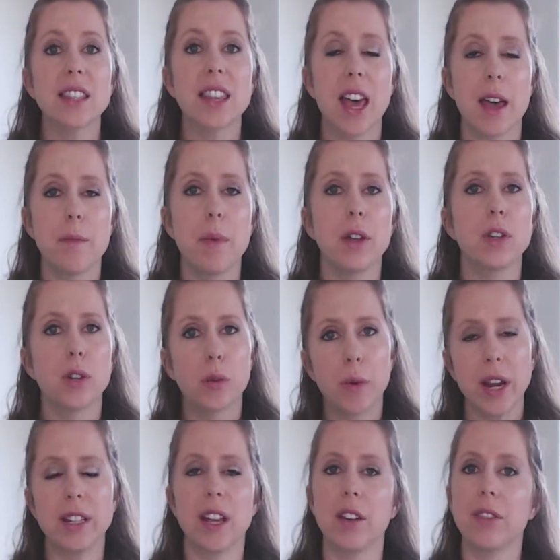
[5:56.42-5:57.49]
them to
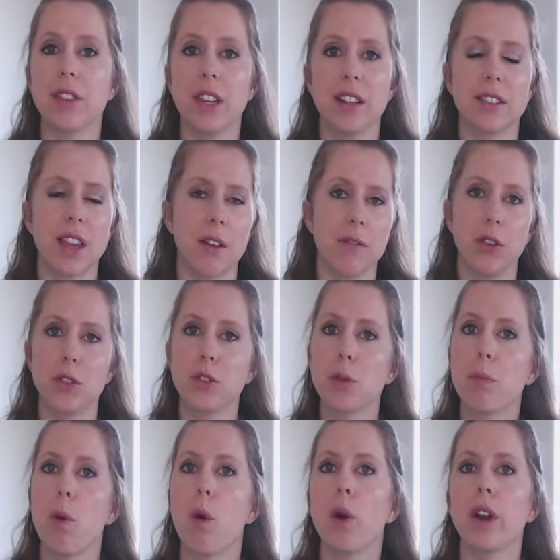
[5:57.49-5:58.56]
write down things that feel
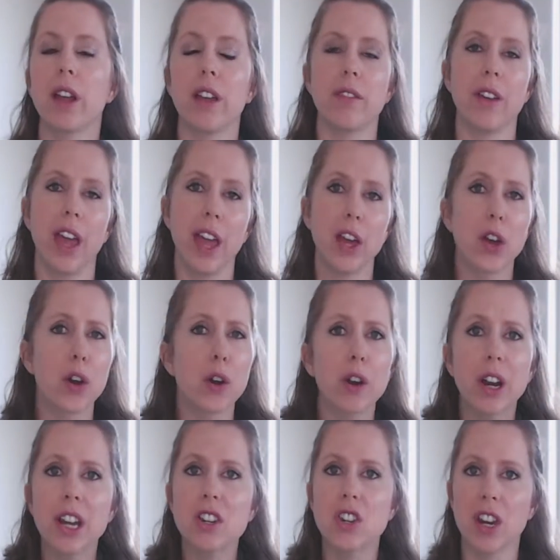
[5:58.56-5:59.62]
supportive,
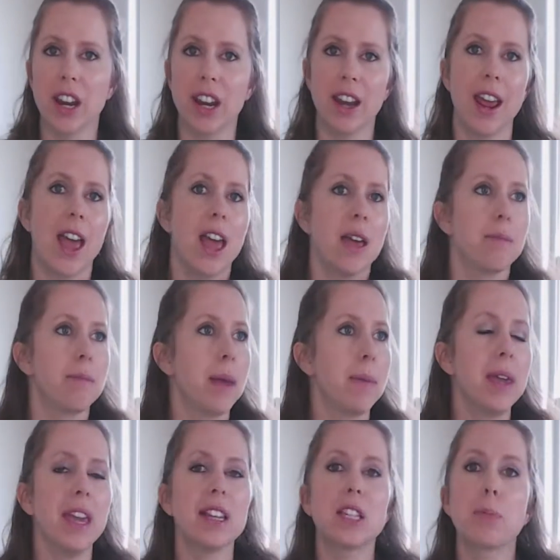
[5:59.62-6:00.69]
encouraging,
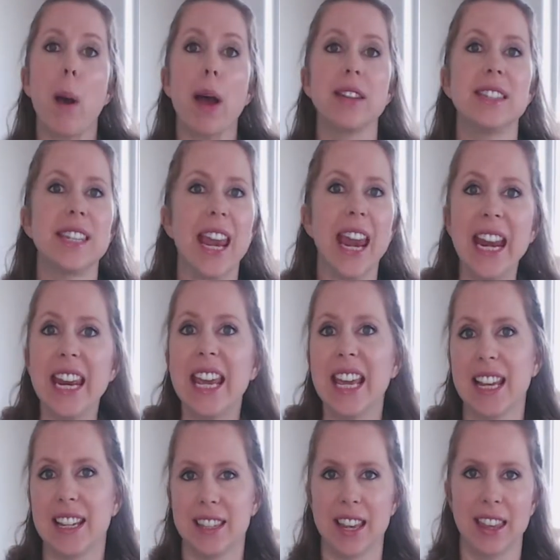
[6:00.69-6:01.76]
maybe
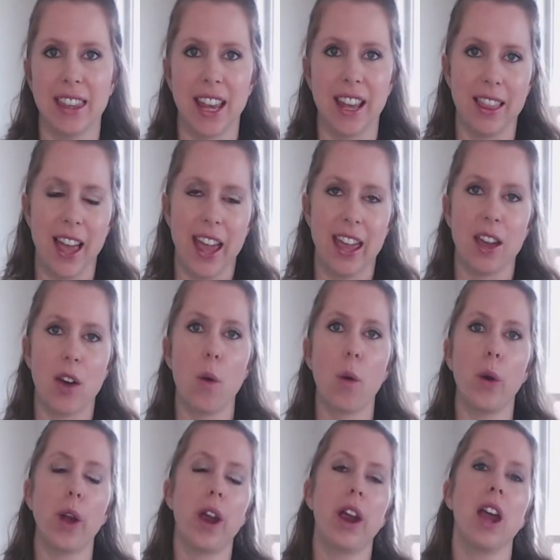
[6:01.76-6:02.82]
spontaneous that they like,
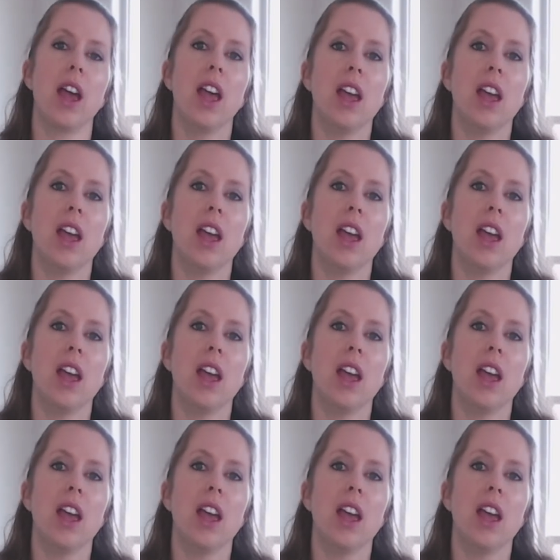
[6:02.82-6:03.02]
or